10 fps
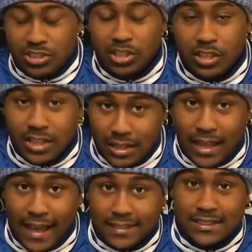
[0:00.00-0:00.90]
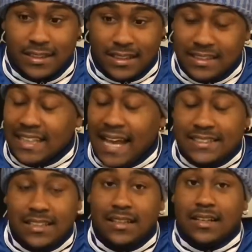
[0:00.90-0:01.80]
is looking excellent. He's
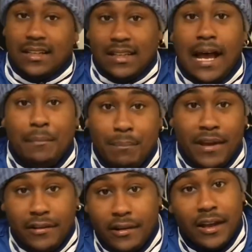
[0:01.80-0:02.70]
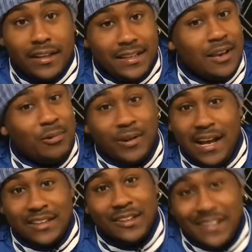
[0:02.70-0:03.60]
actually looking a lot better than what
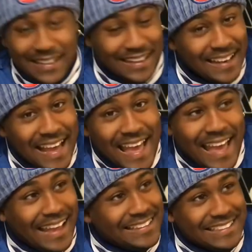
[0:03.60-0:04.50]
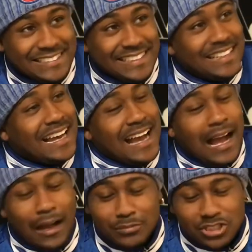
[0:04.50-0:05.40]
I thought he did. And listen,
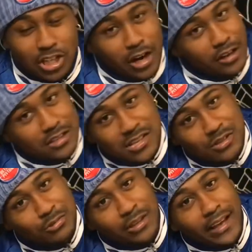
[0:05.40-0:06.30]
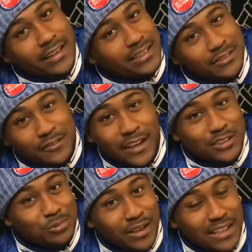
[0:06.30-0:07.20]
I'm sorry to you Lakers
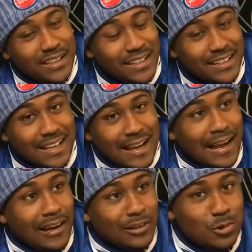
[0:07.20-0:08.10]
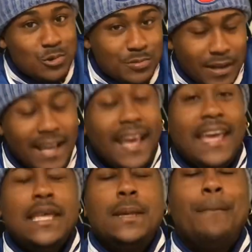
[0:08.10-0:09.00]
fans what he did to Kyle Kuzma.
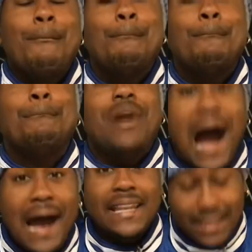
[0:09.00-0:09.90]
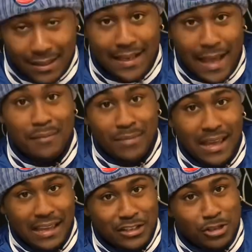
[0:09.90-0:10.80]
He bodied that
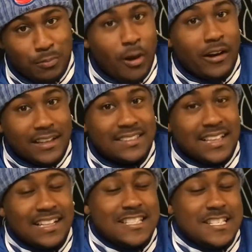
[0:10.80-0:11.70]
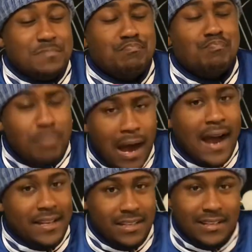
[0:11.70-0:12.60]
man. DeMarcus Cousins
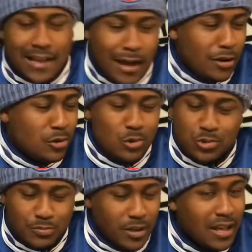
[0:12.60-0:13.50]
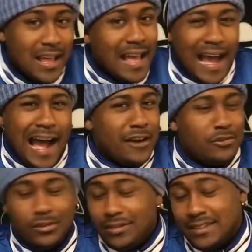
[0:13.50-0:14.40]
bodied Kyle Kuzma. I
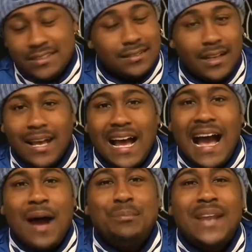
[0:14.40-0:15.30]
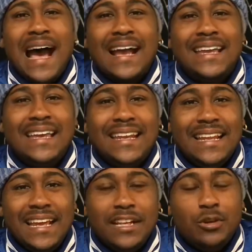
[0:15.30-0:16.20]
don't know. Listen, I'm not
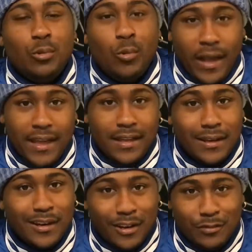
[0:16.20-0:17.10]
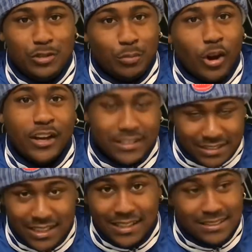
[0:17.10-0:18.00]
getting in the way of
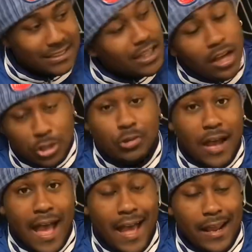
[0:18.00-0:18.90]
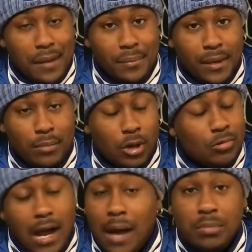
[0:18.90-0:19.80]
DeMarcus Cousins. You can have that, big
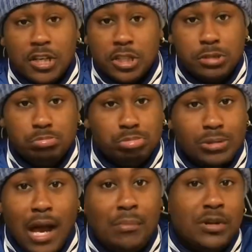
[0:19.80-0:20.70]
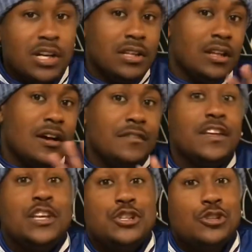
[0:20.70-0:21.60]
bro. I'm good. I'm good, love.
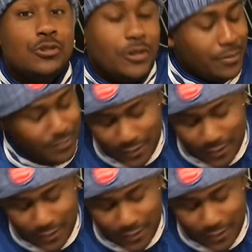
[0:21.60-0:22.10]
Enjoy.